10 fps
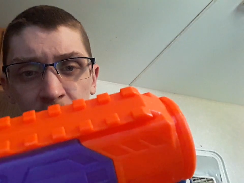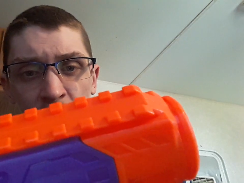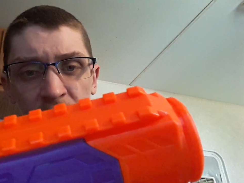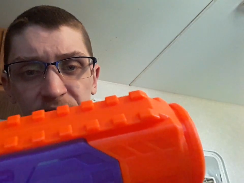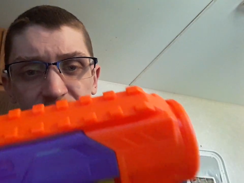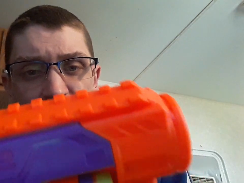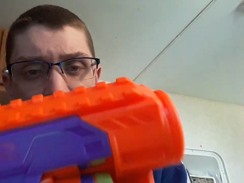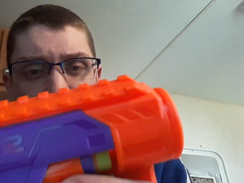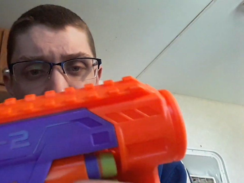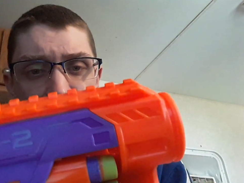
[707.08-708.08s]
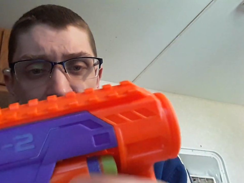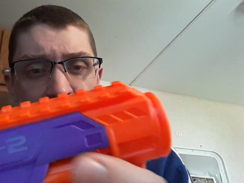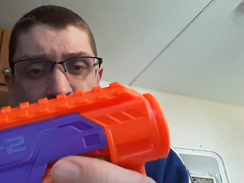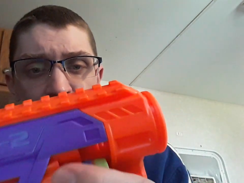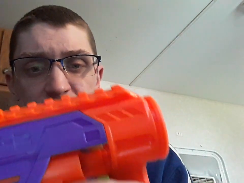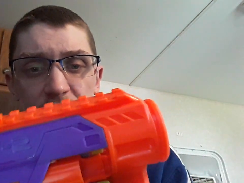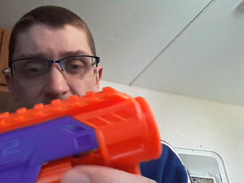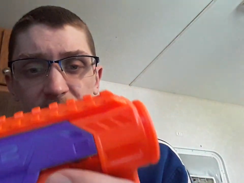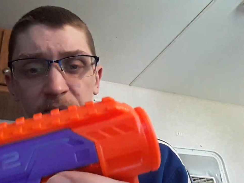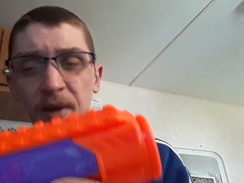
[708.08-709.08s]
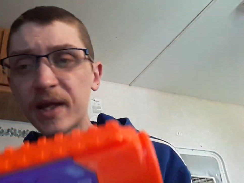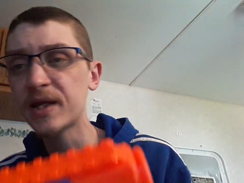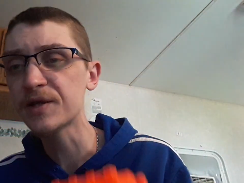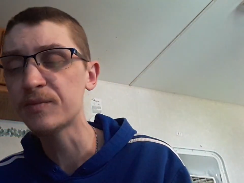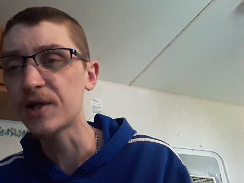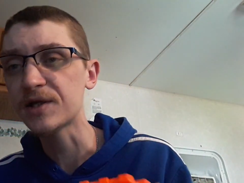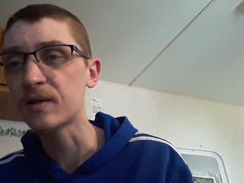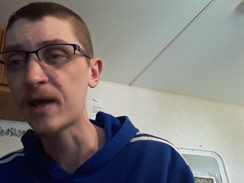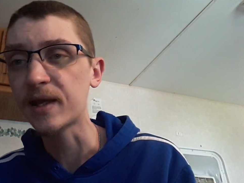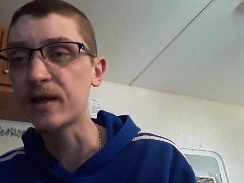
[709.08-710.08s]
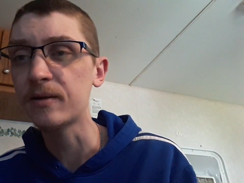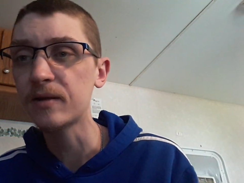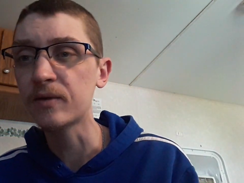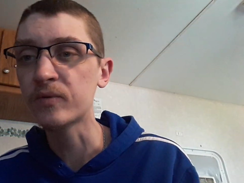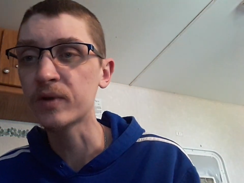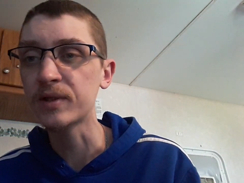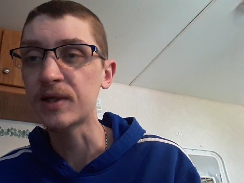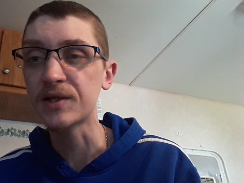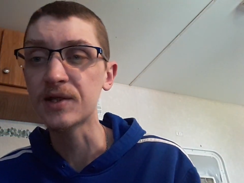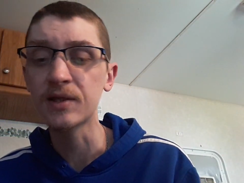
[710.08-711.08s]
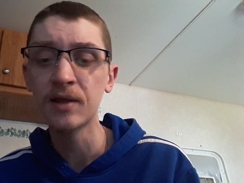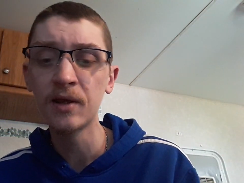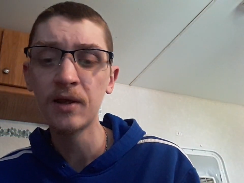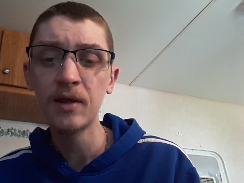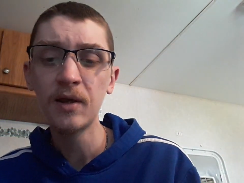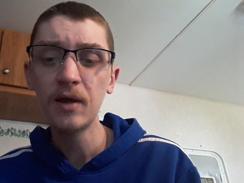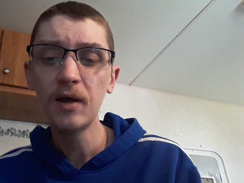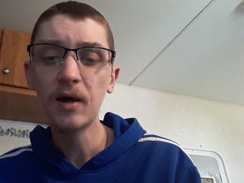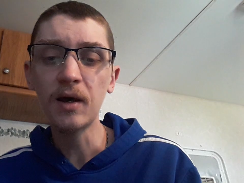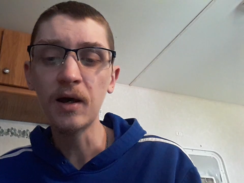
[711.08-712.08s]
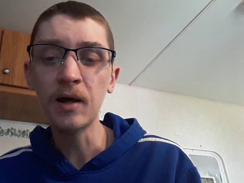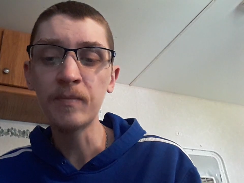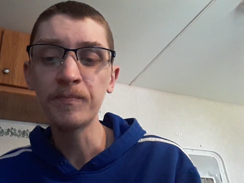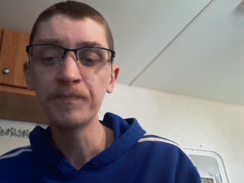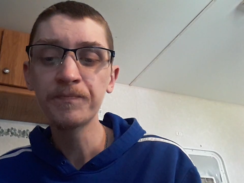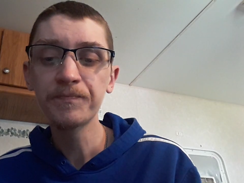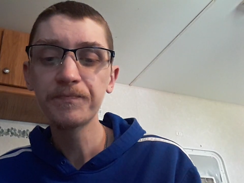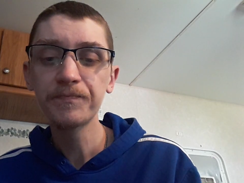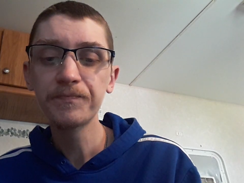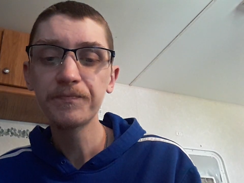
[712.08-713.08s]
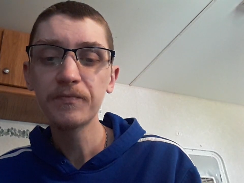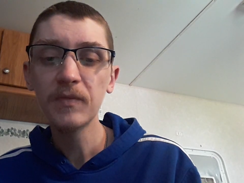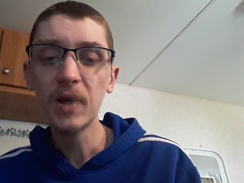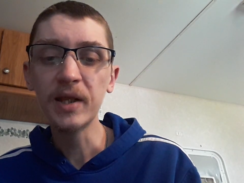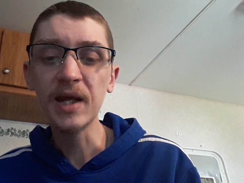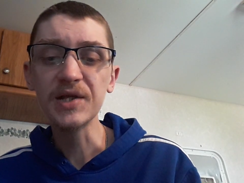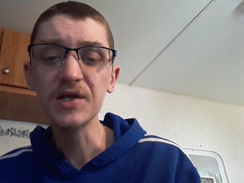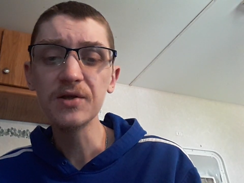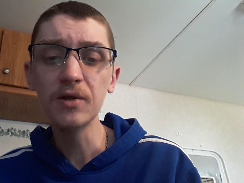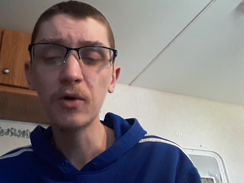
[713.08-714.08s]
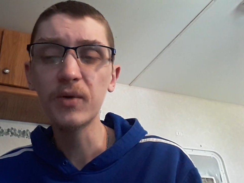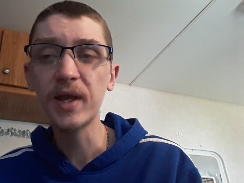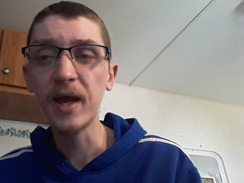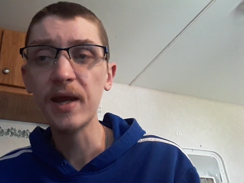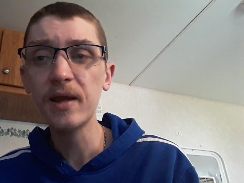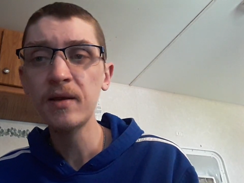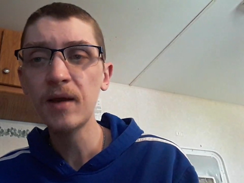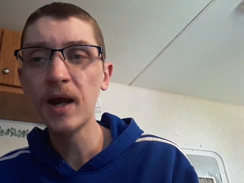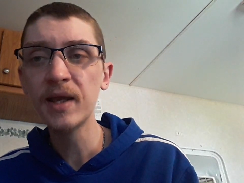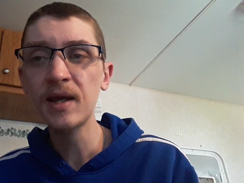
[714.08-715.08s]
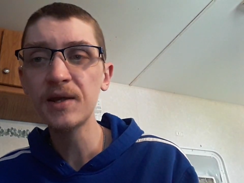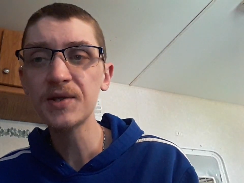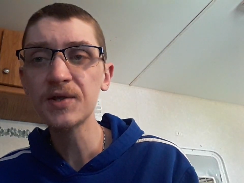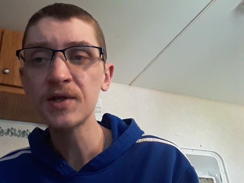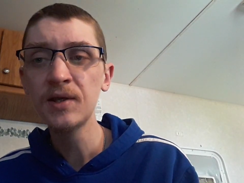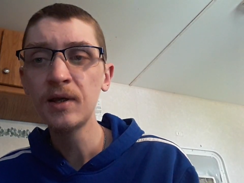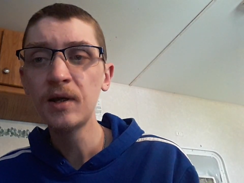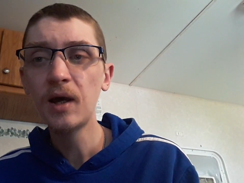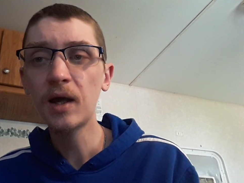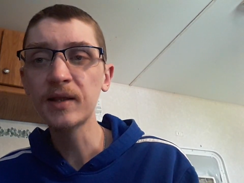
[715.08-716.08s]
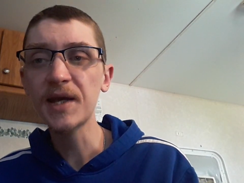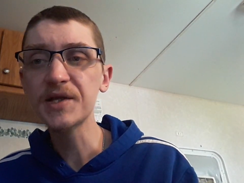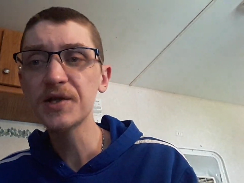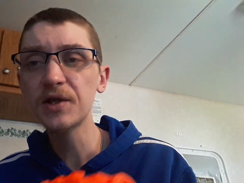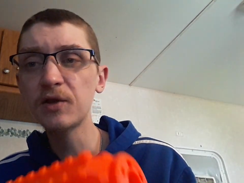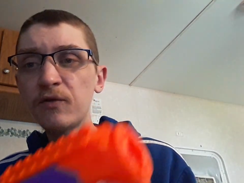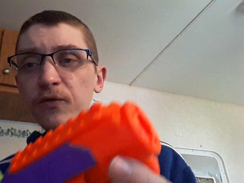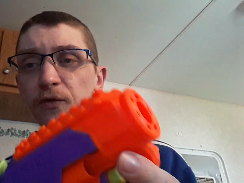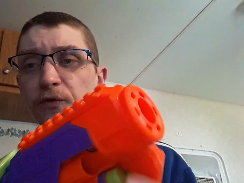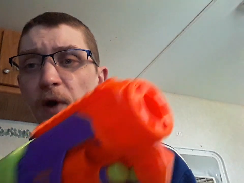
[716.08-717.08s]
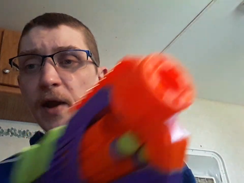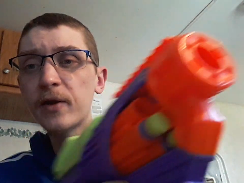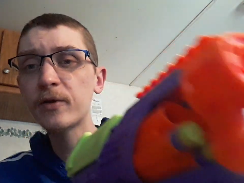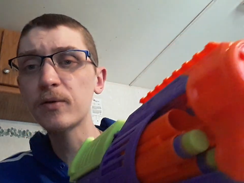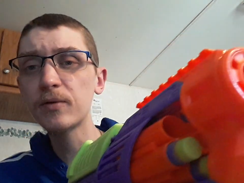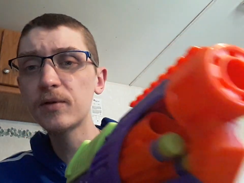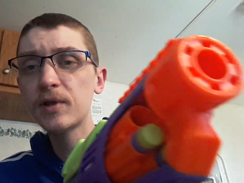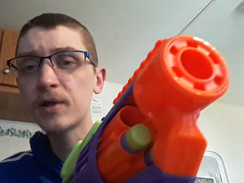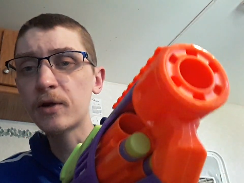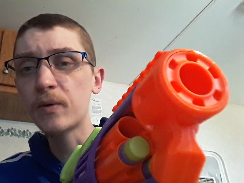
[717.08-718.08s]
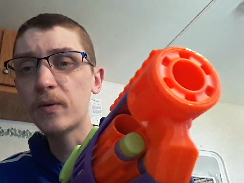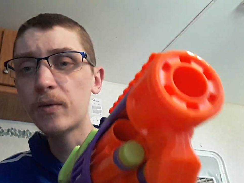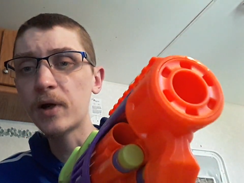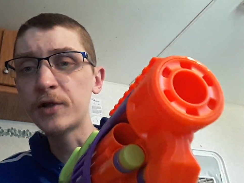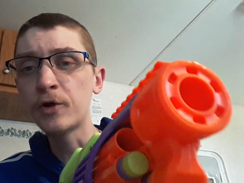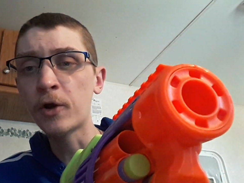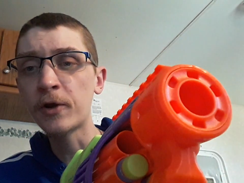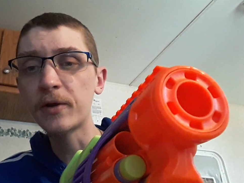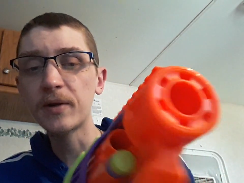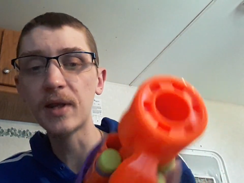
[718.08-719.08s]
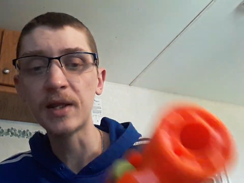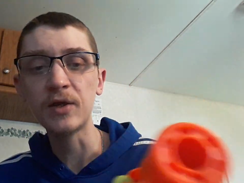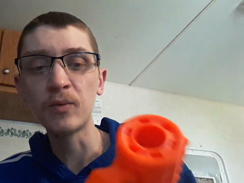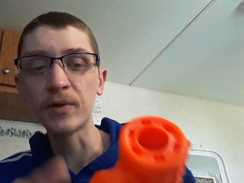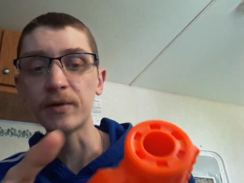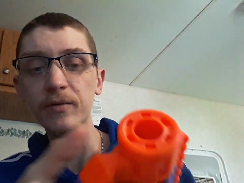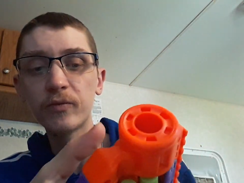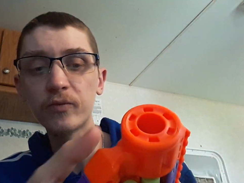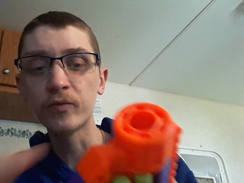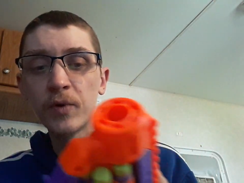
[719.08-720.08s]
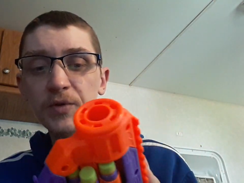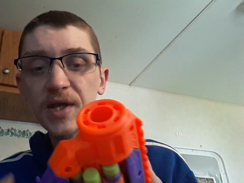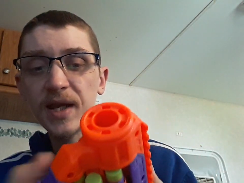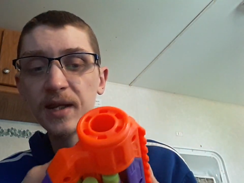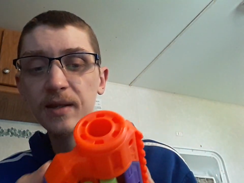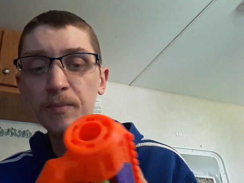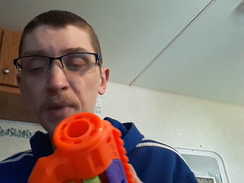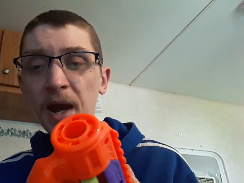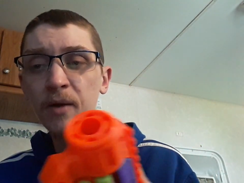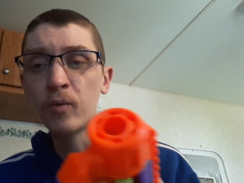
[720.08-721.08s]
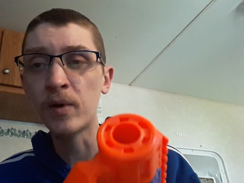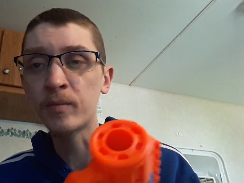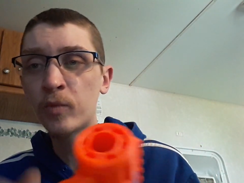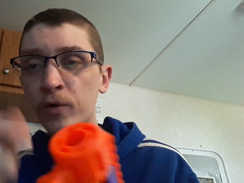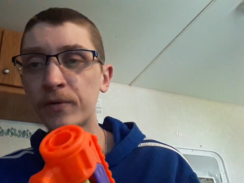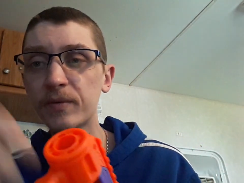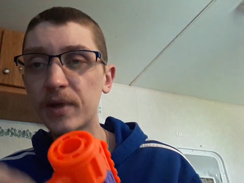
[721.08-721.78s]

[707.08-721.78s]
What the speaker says: obviously rotate it backwards. The mechanism doesn't like it. It really doesn't. And that's okay, I guess, unless you've fired, you know, a dart and you want to rotate it back one more